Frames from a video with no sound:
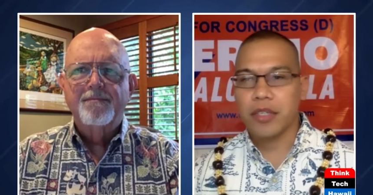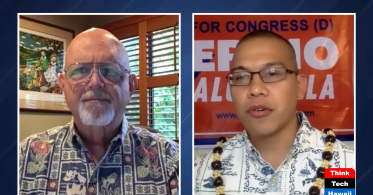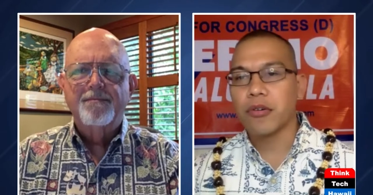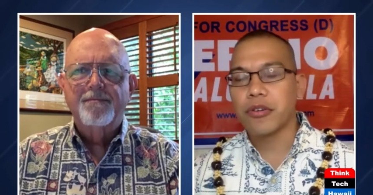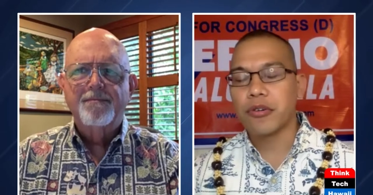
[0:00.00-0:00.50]
Speaker 1: are
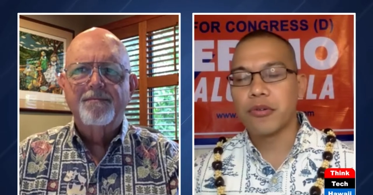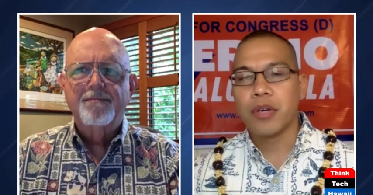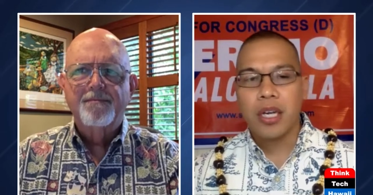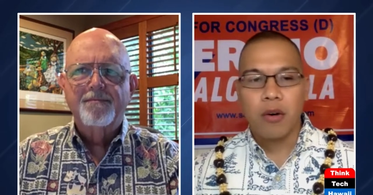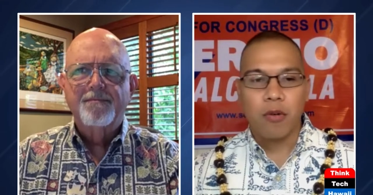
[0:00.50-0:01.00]
going through,
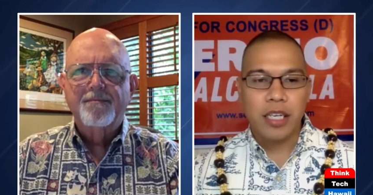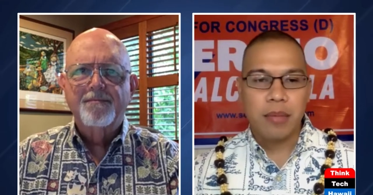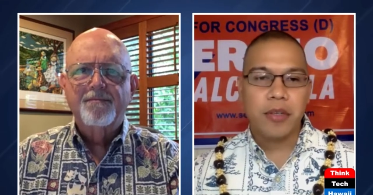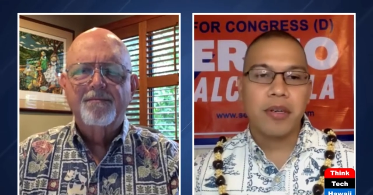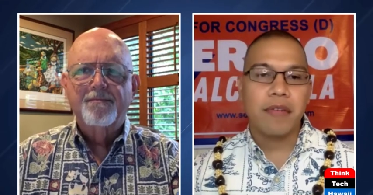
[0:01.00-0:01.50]
what
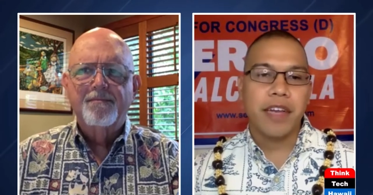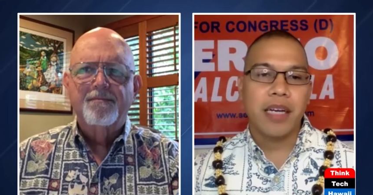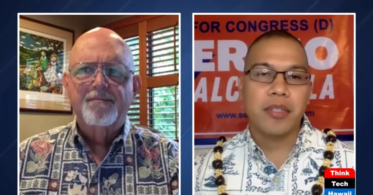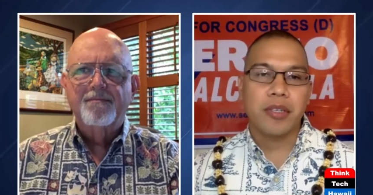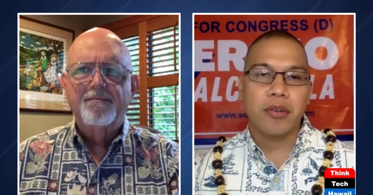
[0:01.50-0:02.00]
immigrant
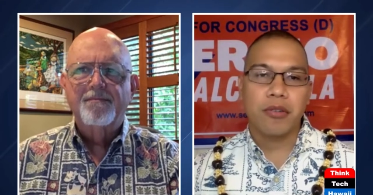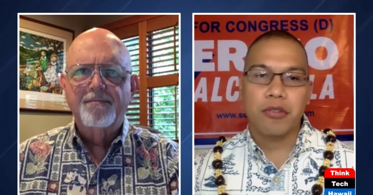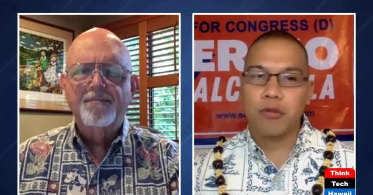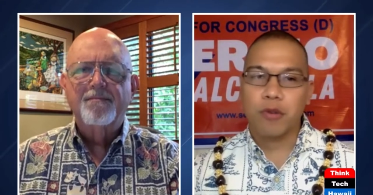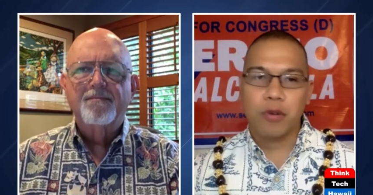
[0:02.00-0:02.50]
families are going
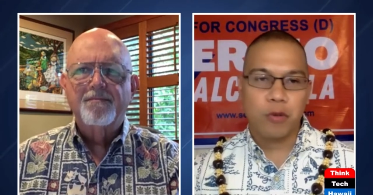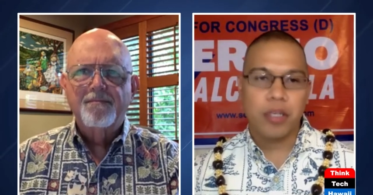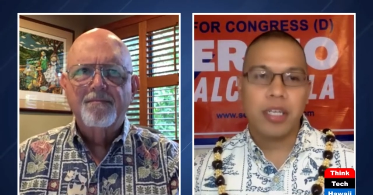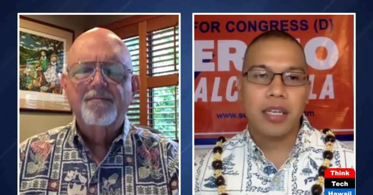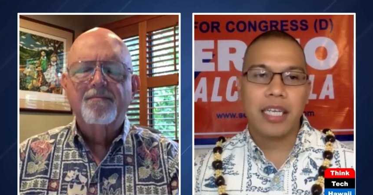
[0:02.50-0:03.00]
through, or
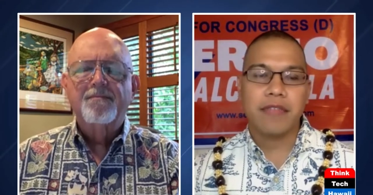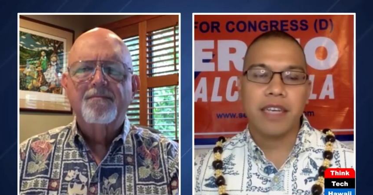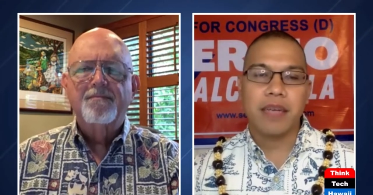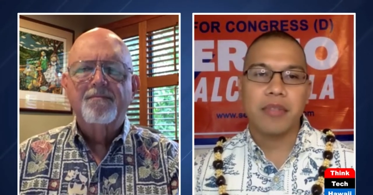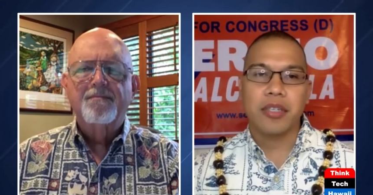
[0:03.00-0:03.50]
working class
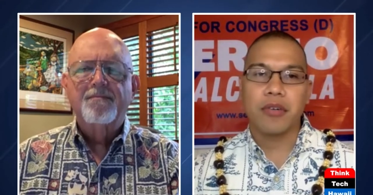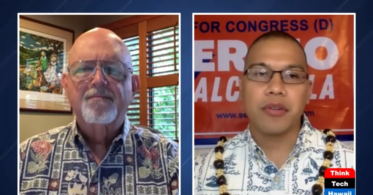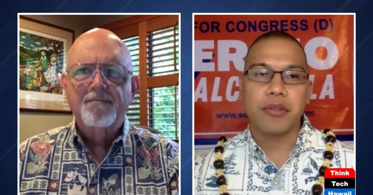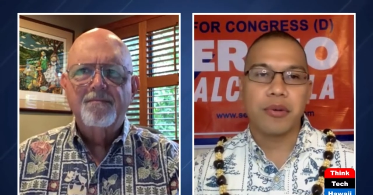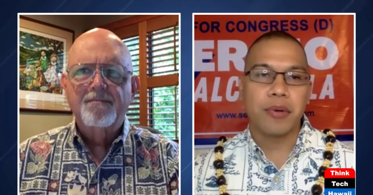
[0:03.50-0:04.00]
families are
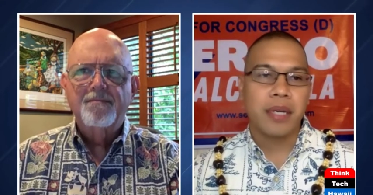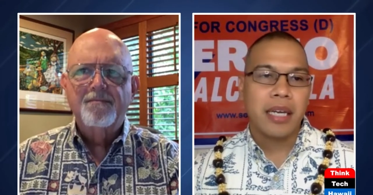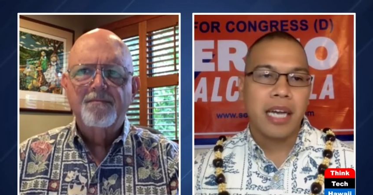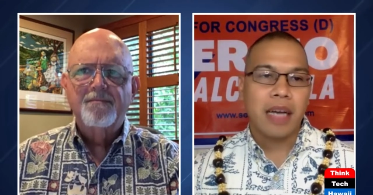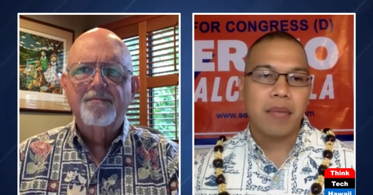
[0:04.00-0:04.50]
going through.
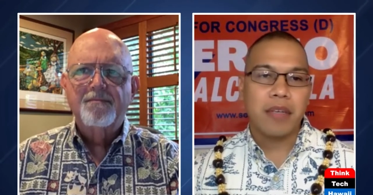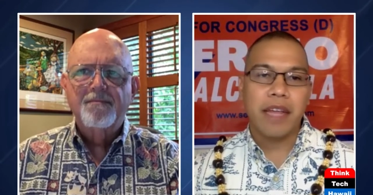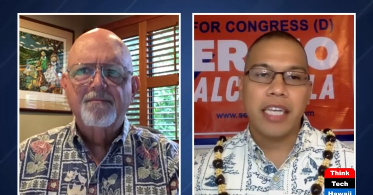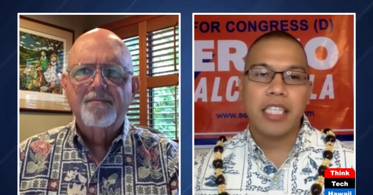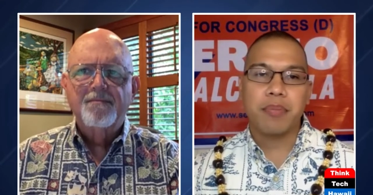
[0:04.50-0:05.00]
I believe
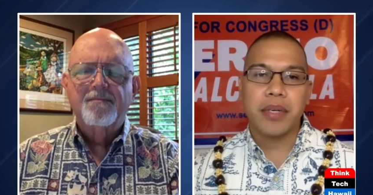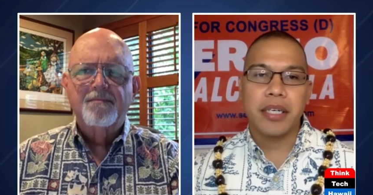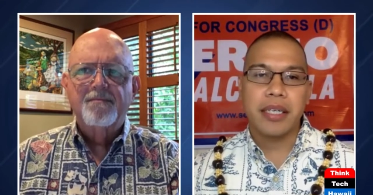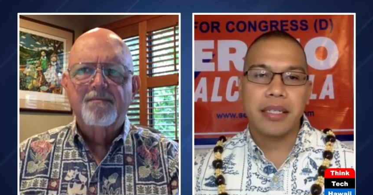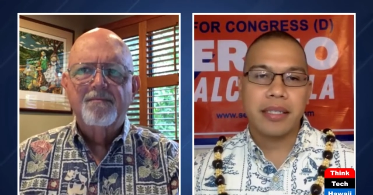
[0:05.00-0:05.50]
that
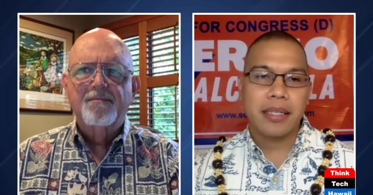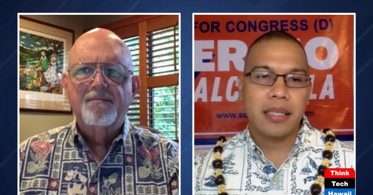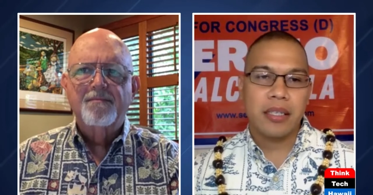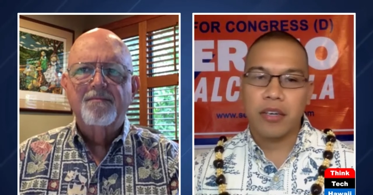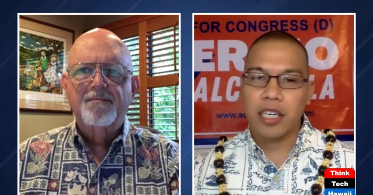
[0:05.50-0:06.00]
experience,
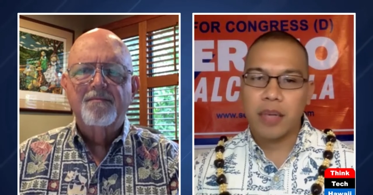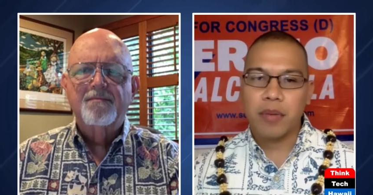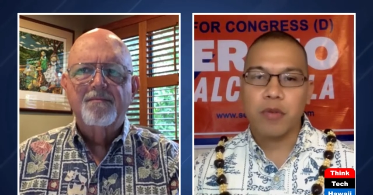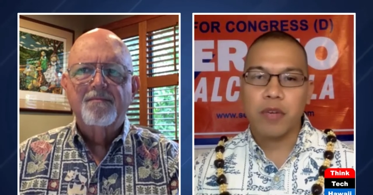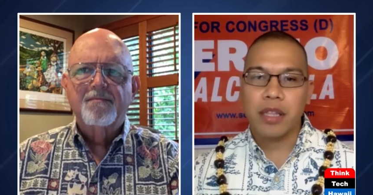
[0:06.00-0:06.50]
you know,
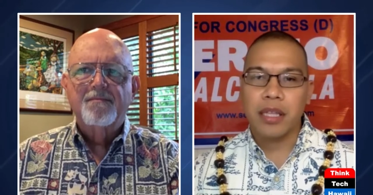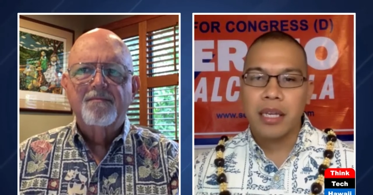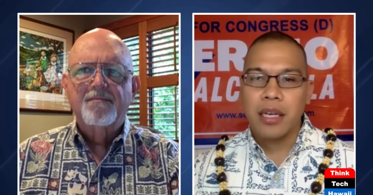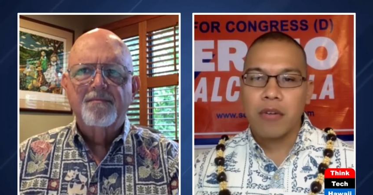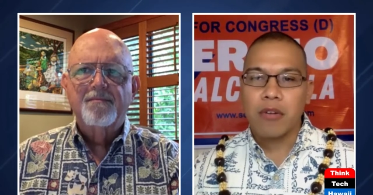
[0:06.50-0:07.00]
coupled with
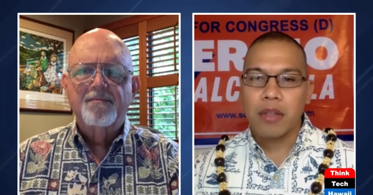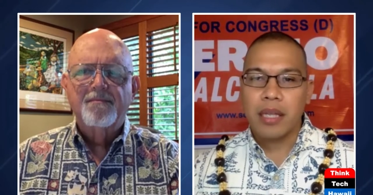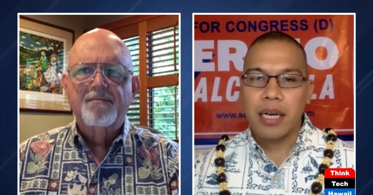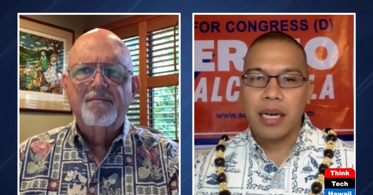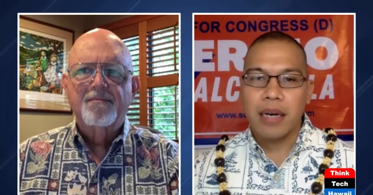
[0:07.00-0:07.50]
with
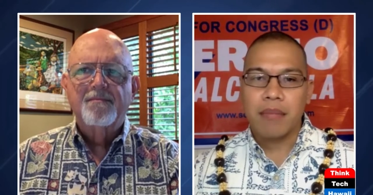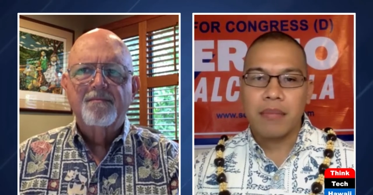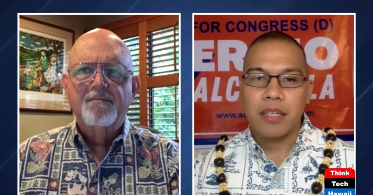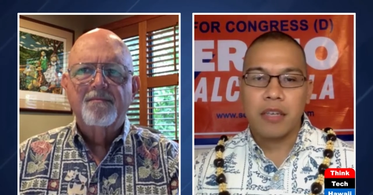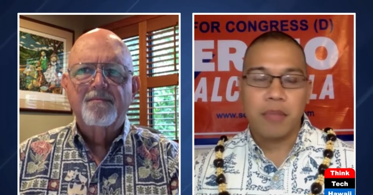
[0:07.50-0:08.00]
uh,
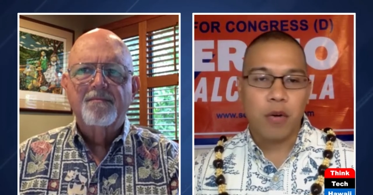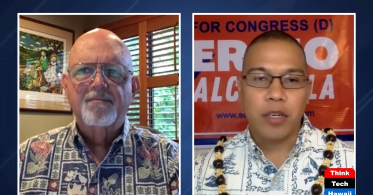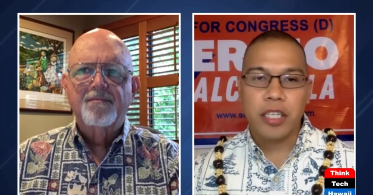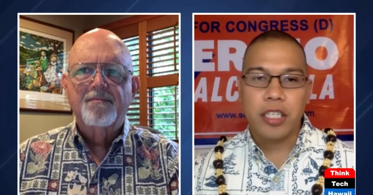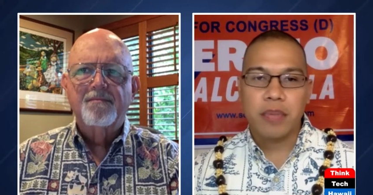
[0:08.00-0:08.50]
you know my
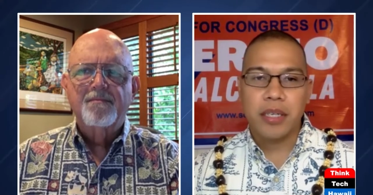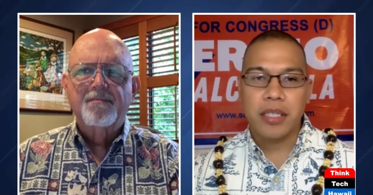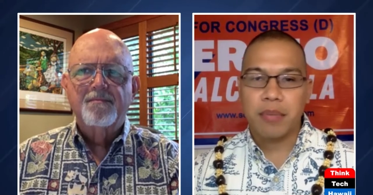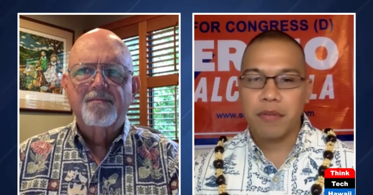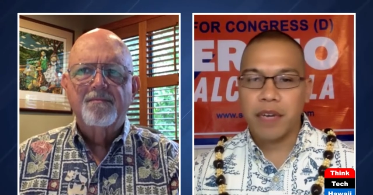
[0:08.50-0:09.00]
work experience,
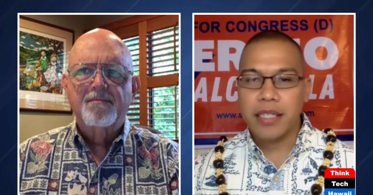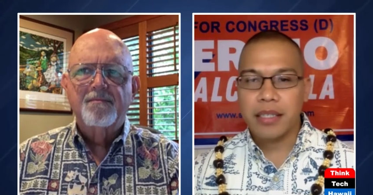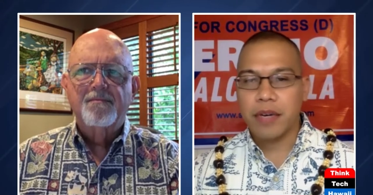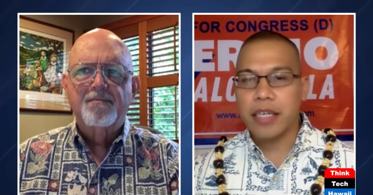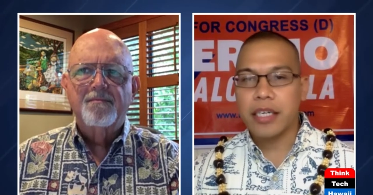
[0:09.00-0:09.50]
it provides
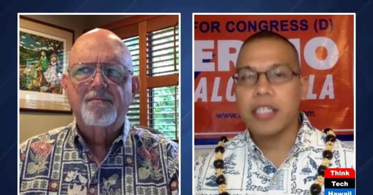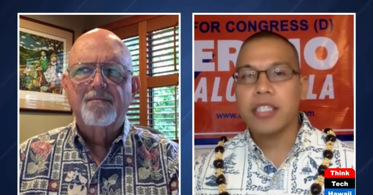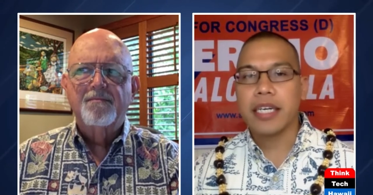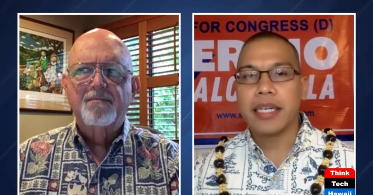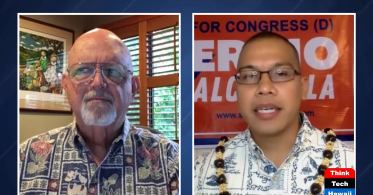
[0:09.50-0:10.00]
greater
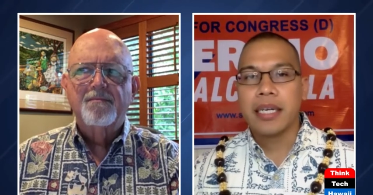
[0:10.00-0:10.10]
insight.